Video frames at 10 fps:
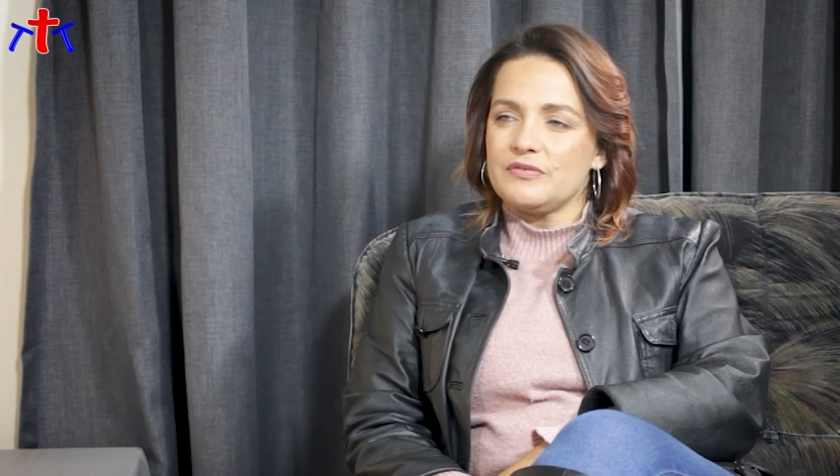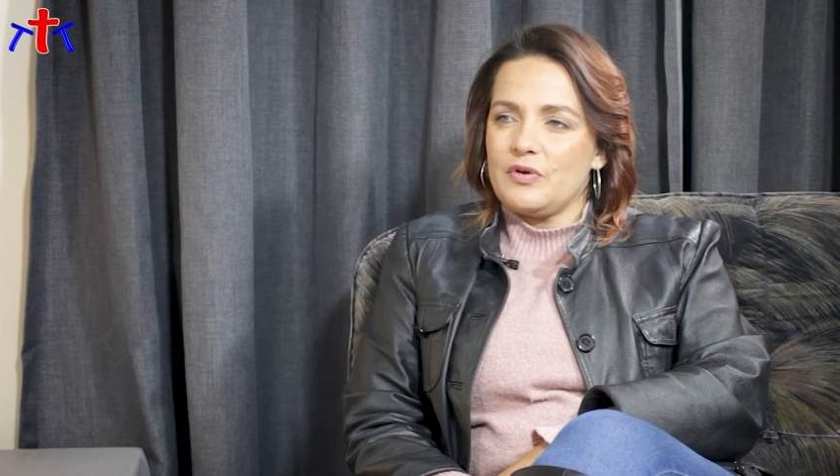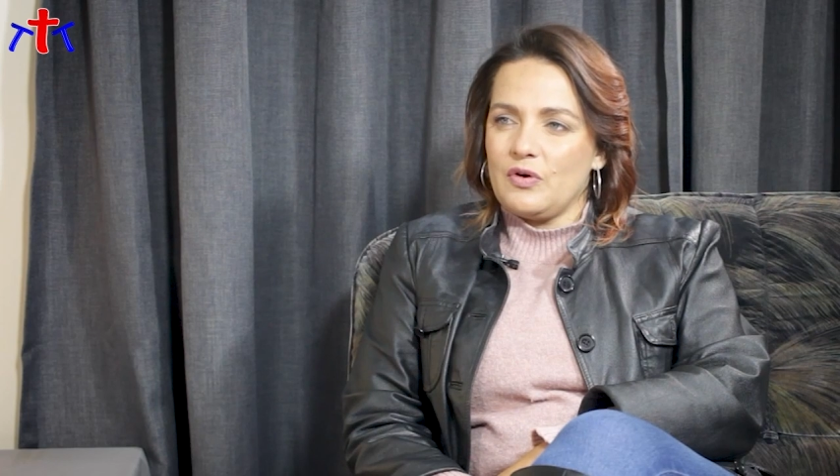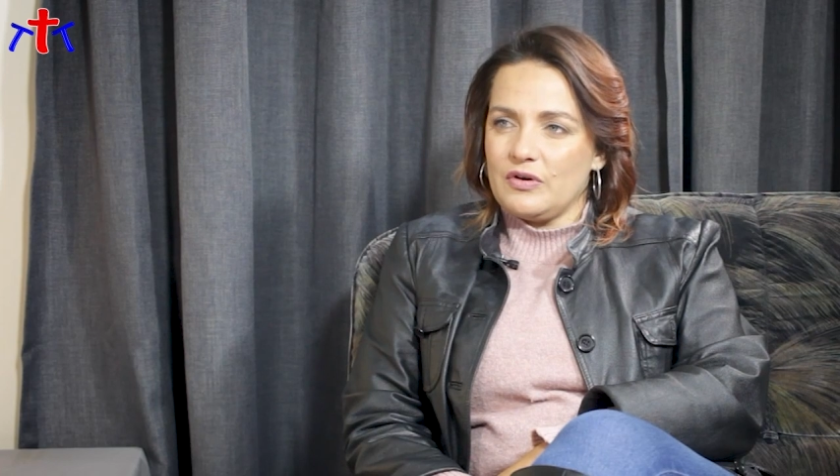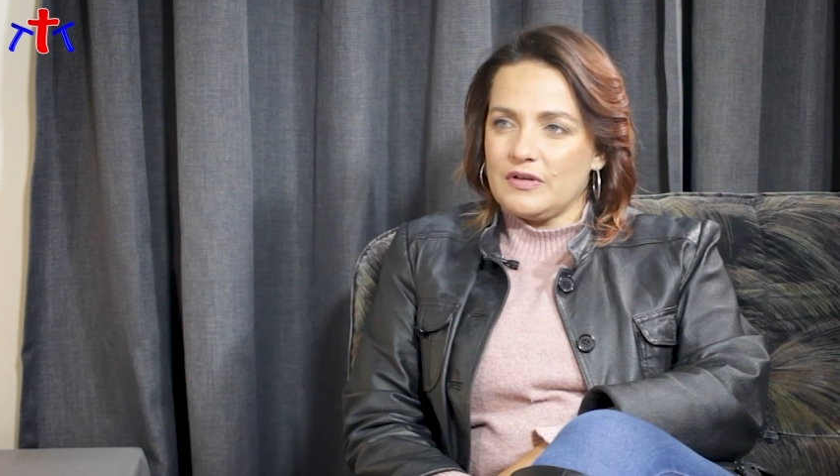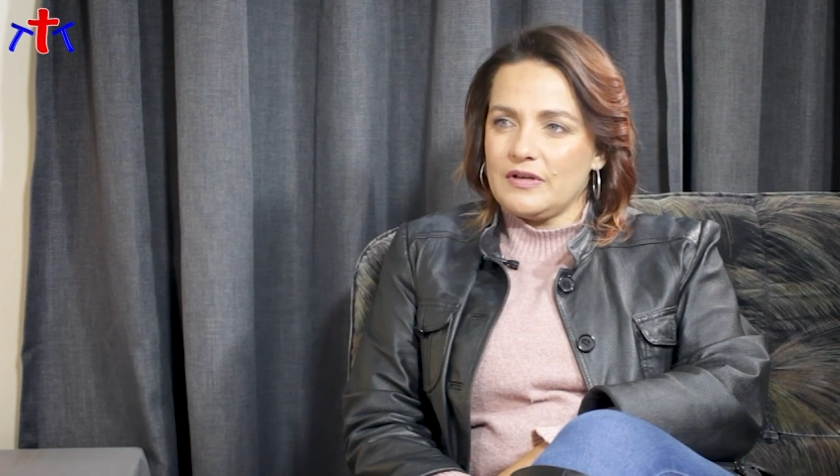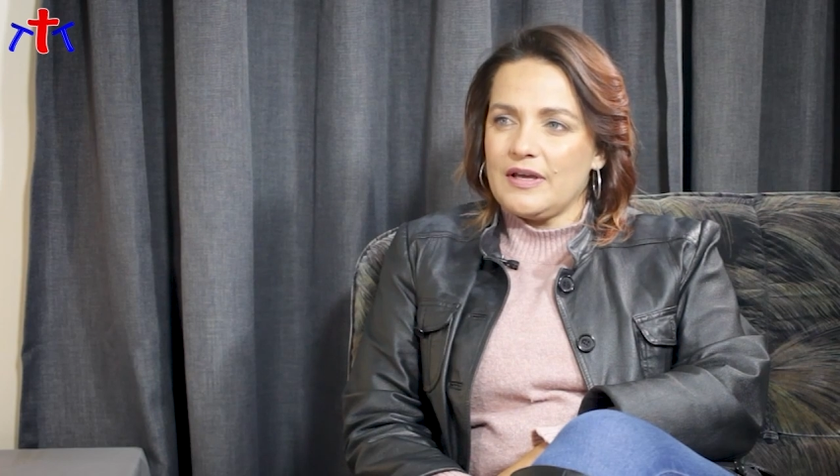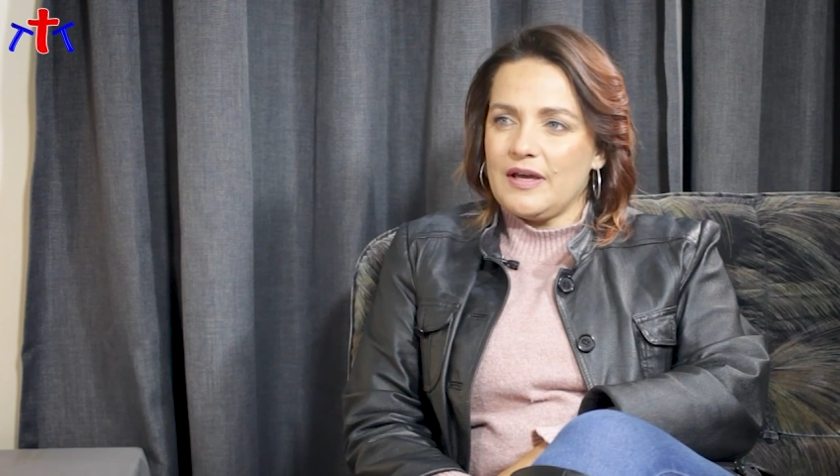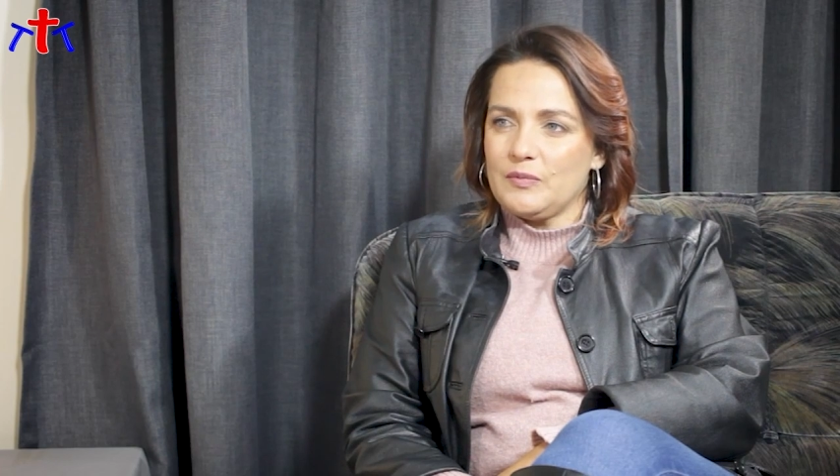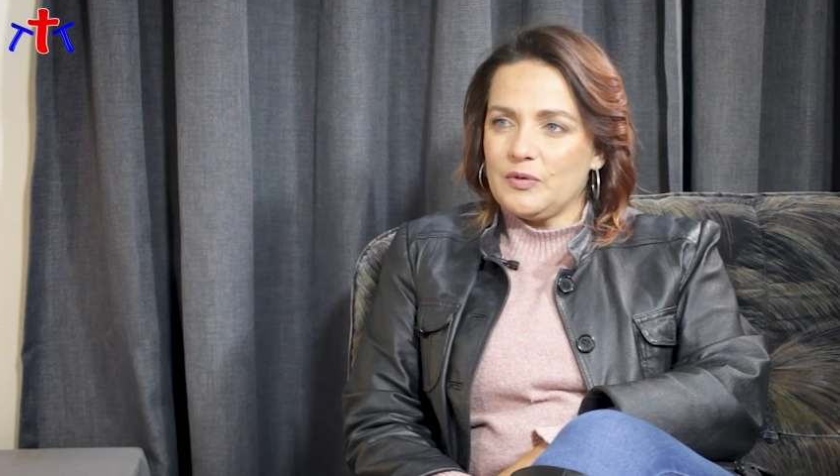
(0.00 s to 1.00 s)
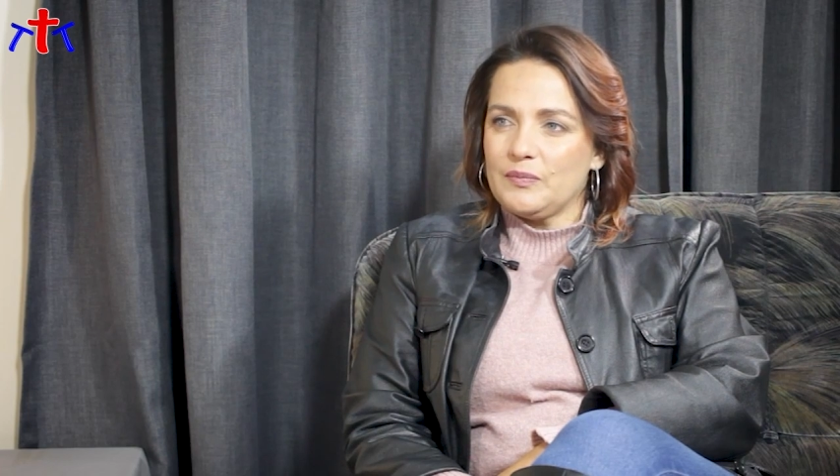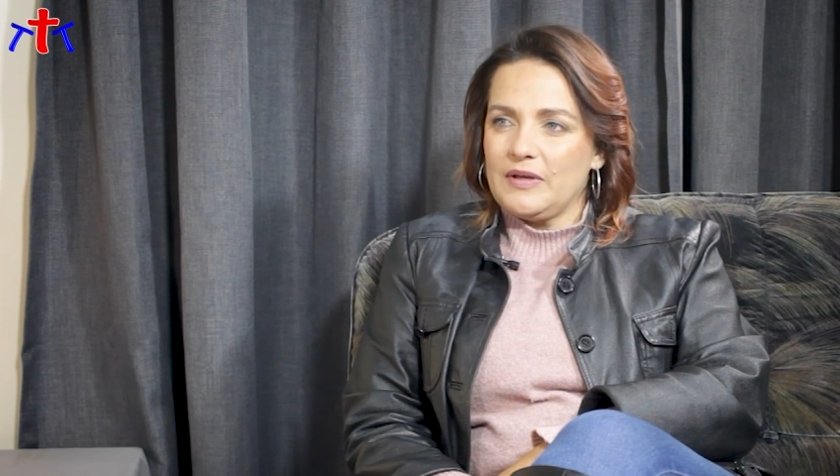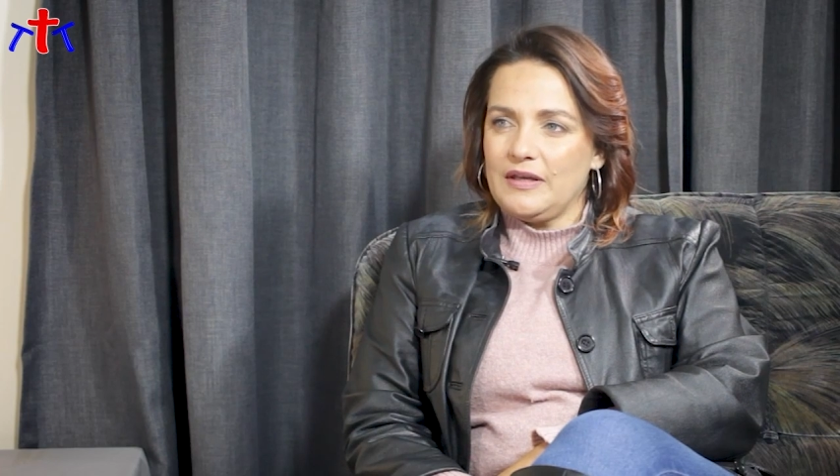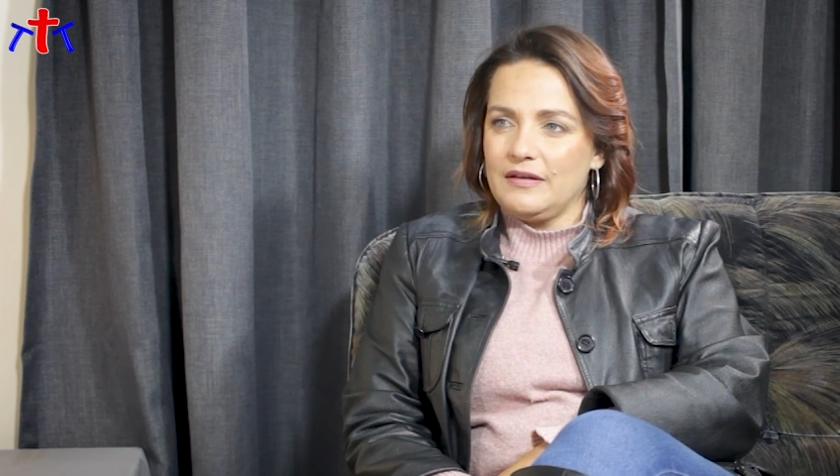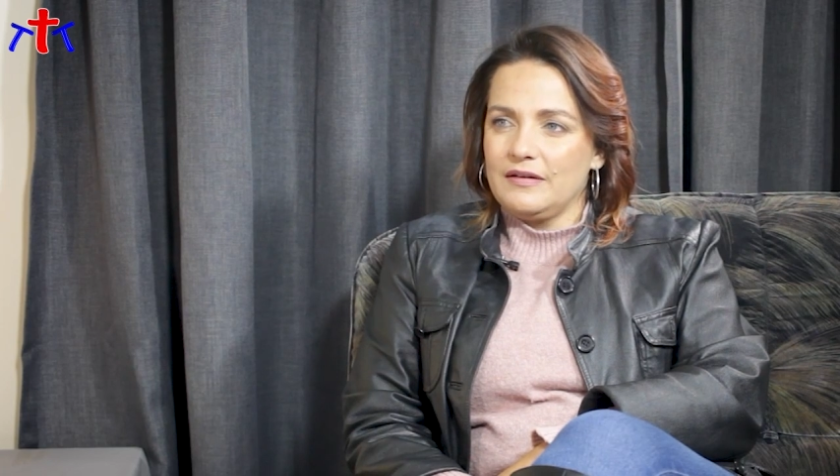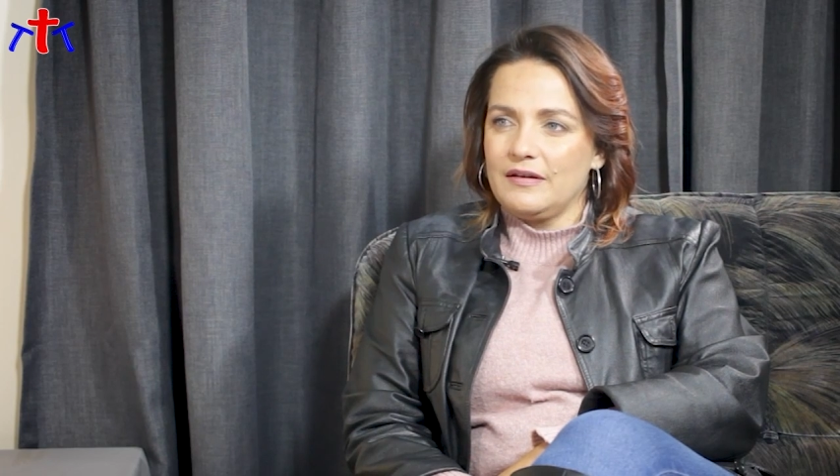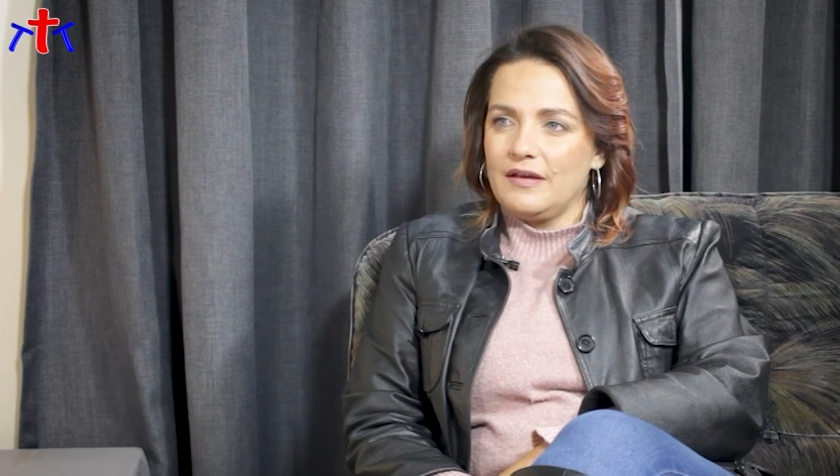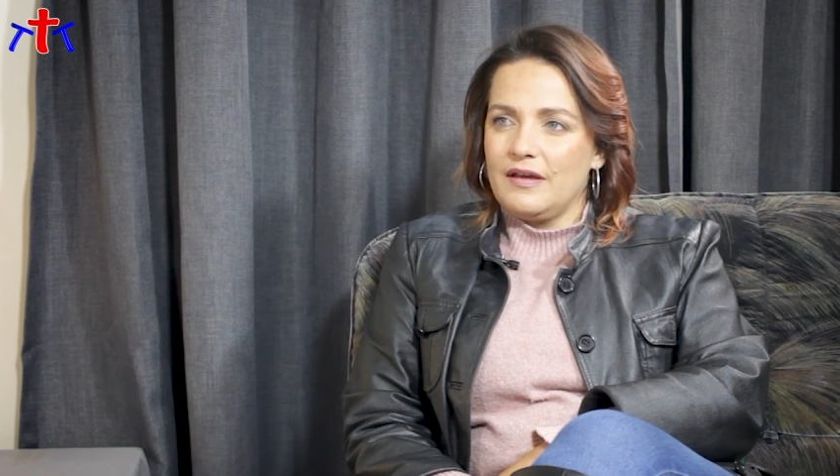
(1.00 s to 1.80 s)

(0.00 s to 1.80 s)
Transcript: of God came on me.